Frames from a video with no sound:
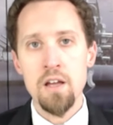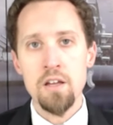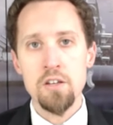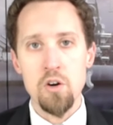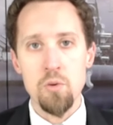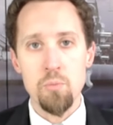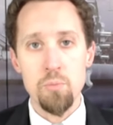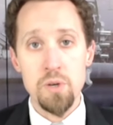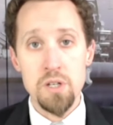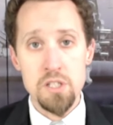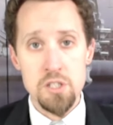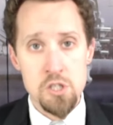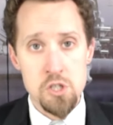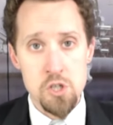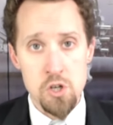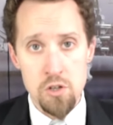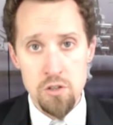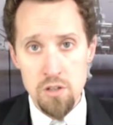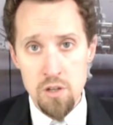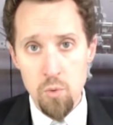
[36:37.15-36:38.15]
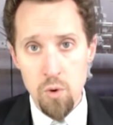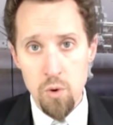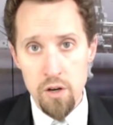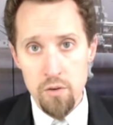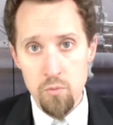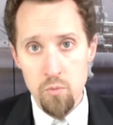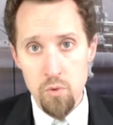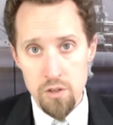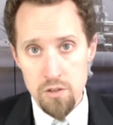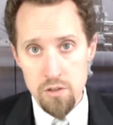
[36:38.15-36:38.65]
You know, but it's certainly
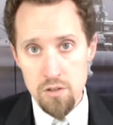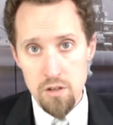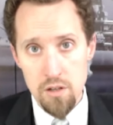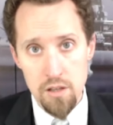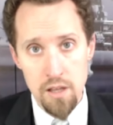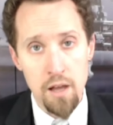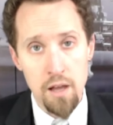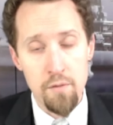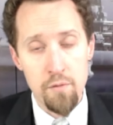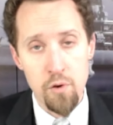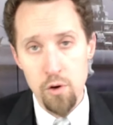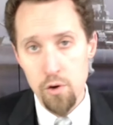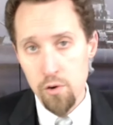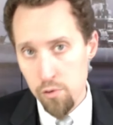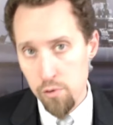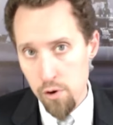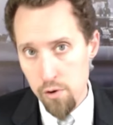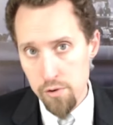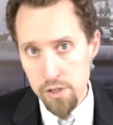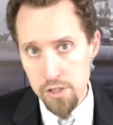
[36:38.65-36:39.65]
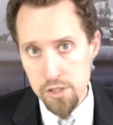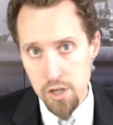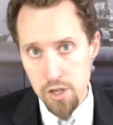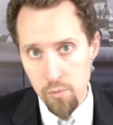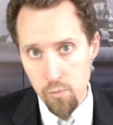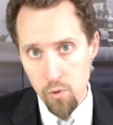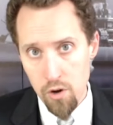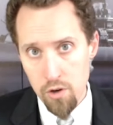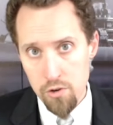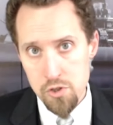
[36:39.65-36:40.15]
what what a lot of her cronies
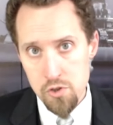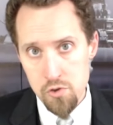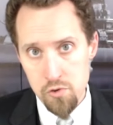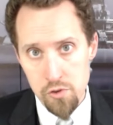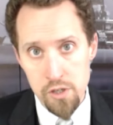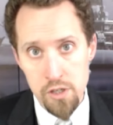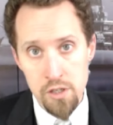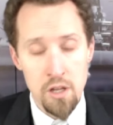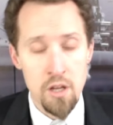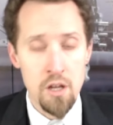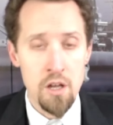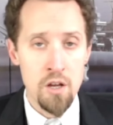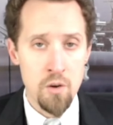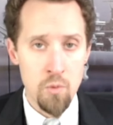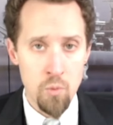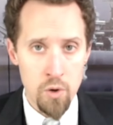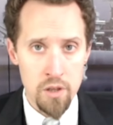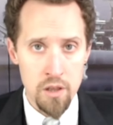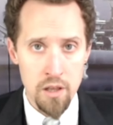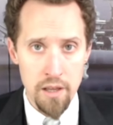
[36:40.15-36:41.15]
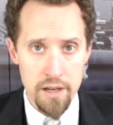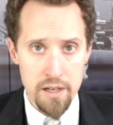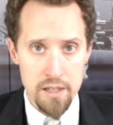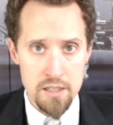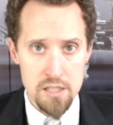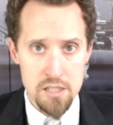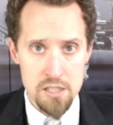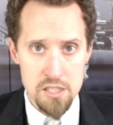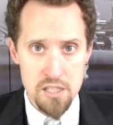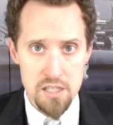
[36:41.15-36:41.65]
on Wall Street would like
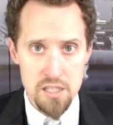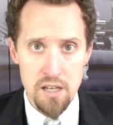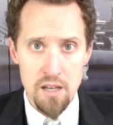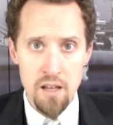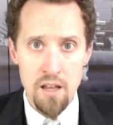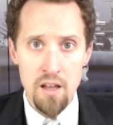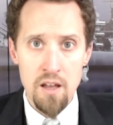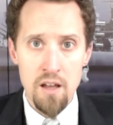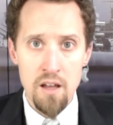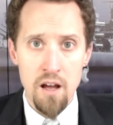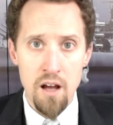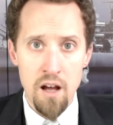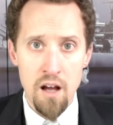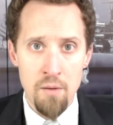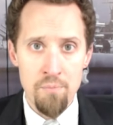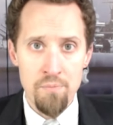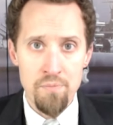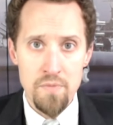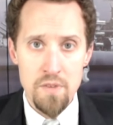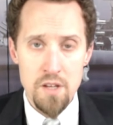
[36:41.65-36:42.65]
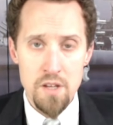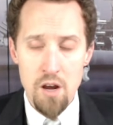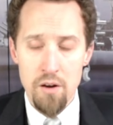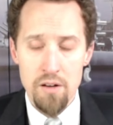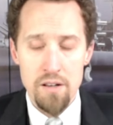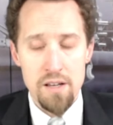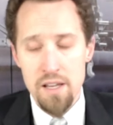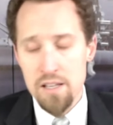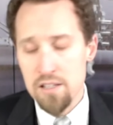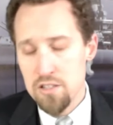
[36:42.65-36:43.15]
to see. Um, you know,
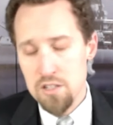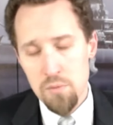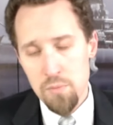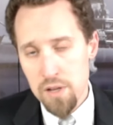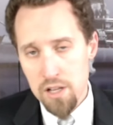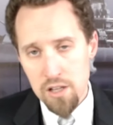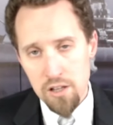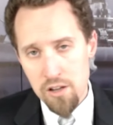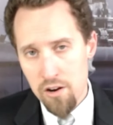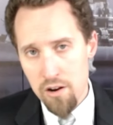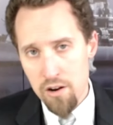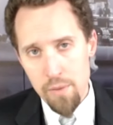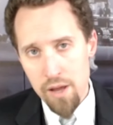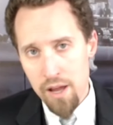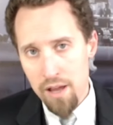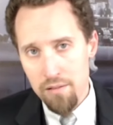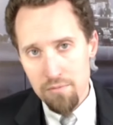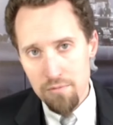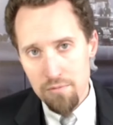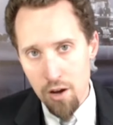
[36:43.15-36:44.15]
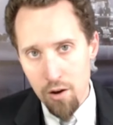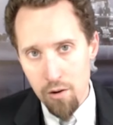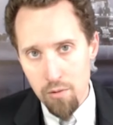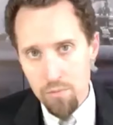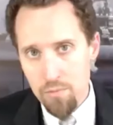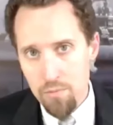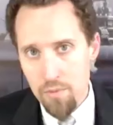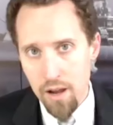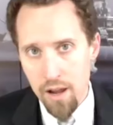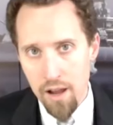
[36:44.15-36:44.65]
and, and, to be clear, I'm not, you
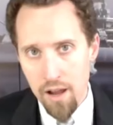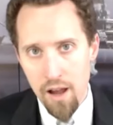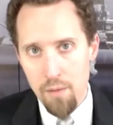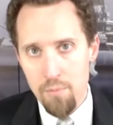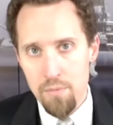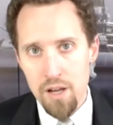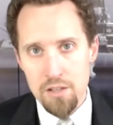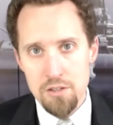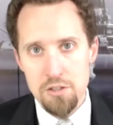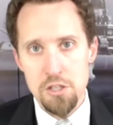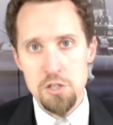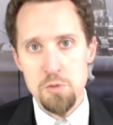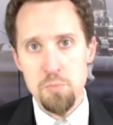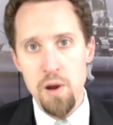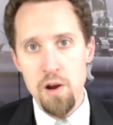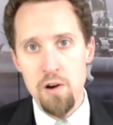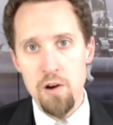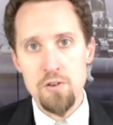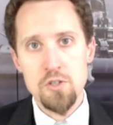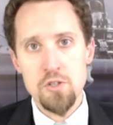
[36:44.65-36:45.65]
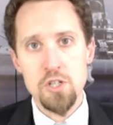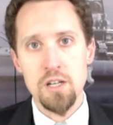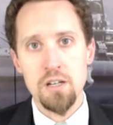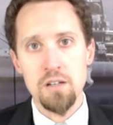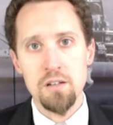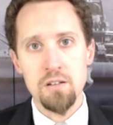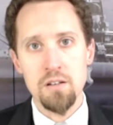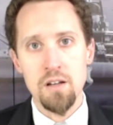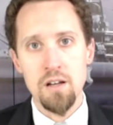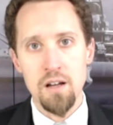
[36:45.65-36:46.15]
know, I, am not
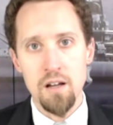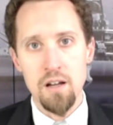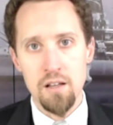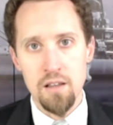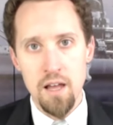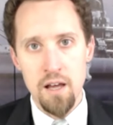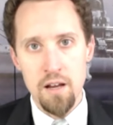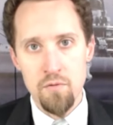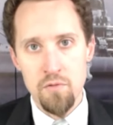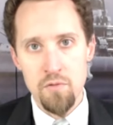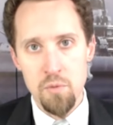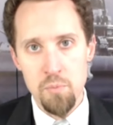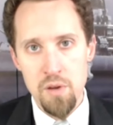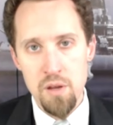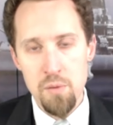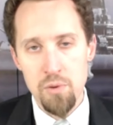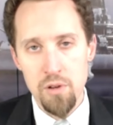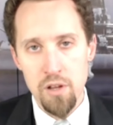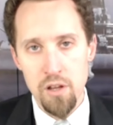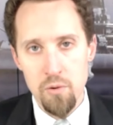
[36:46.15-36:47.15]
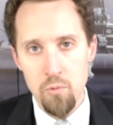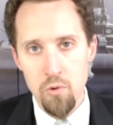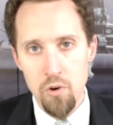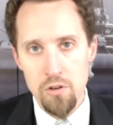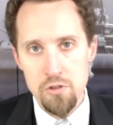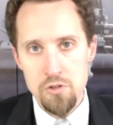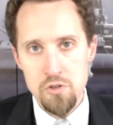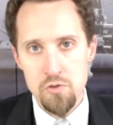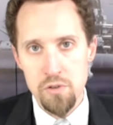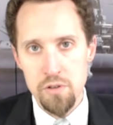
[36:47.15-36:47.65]
disparaging uh, a lot of the people on
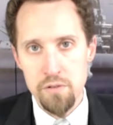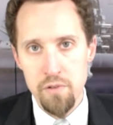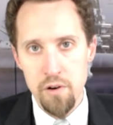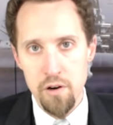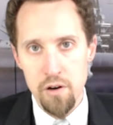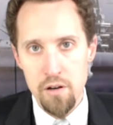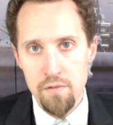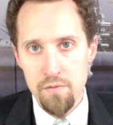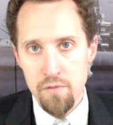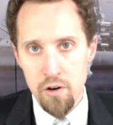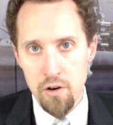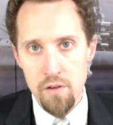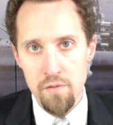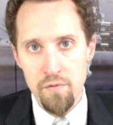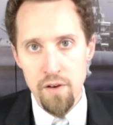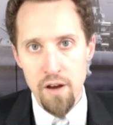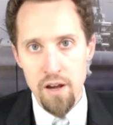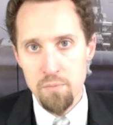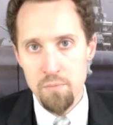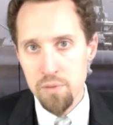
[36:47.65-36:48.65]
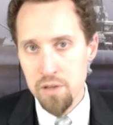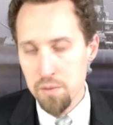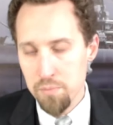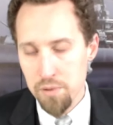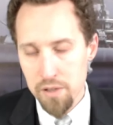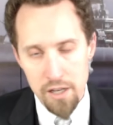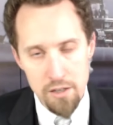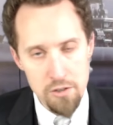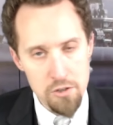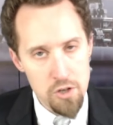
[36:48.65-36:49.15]
Wall Street. Very, very fine
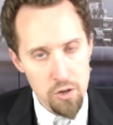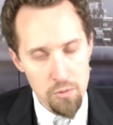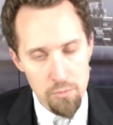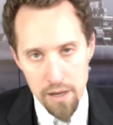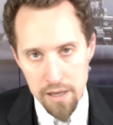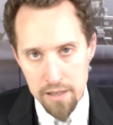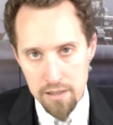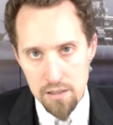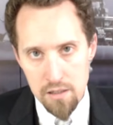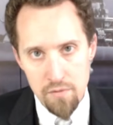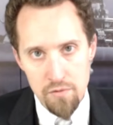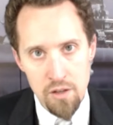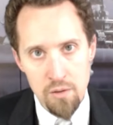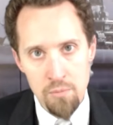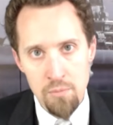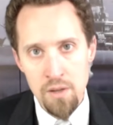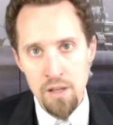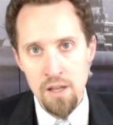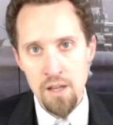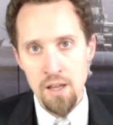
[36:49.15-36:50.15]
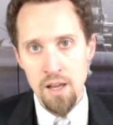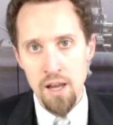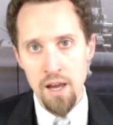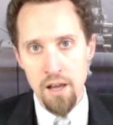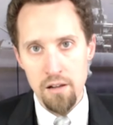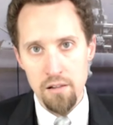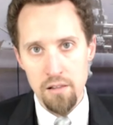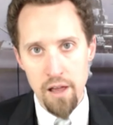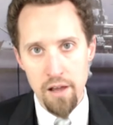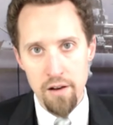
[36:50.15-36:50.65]
people. I know many of them
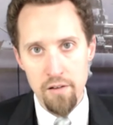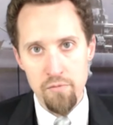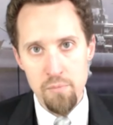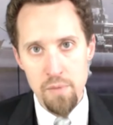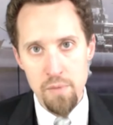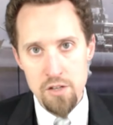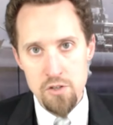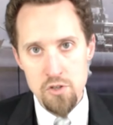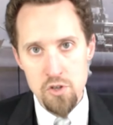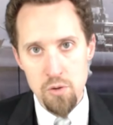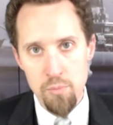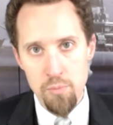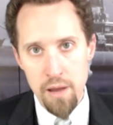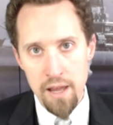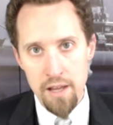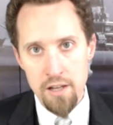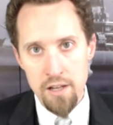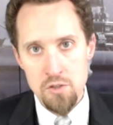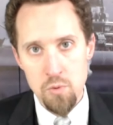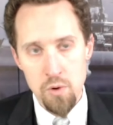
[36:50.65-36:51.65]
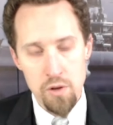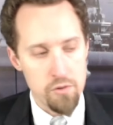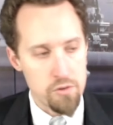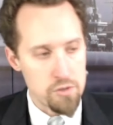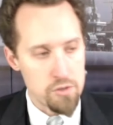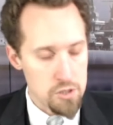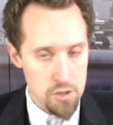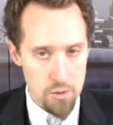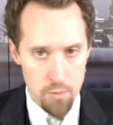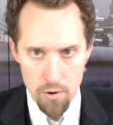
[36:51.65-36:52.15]
at a lot of major banks, whether
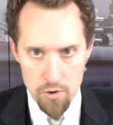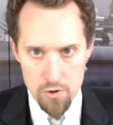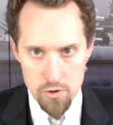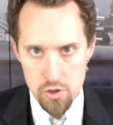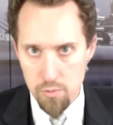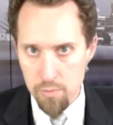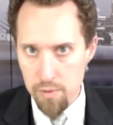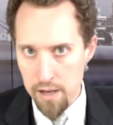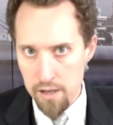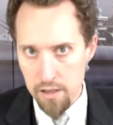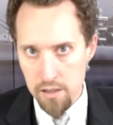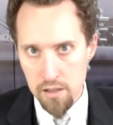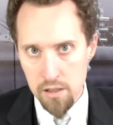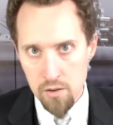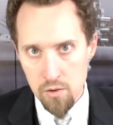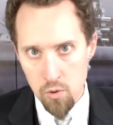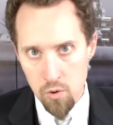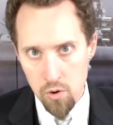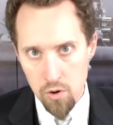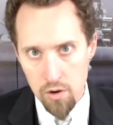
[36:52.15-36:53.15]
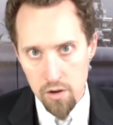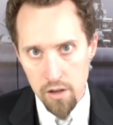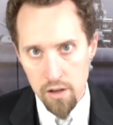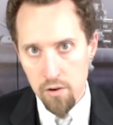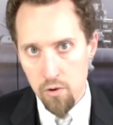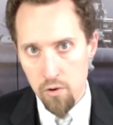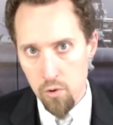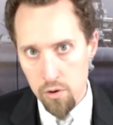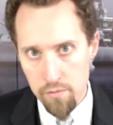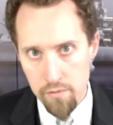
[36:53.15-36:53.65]
it's commercial banking or uh,
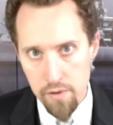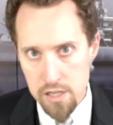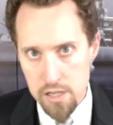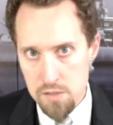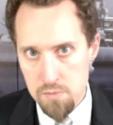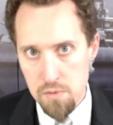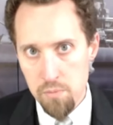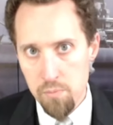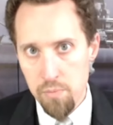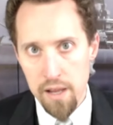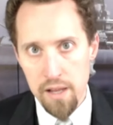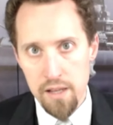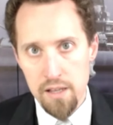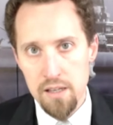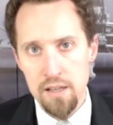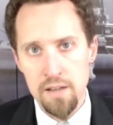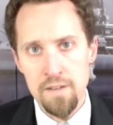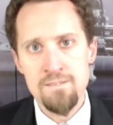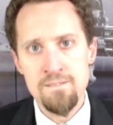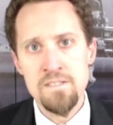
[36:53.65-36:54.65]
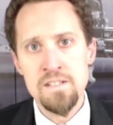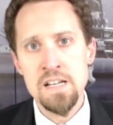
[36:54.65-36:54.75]
or investment banking.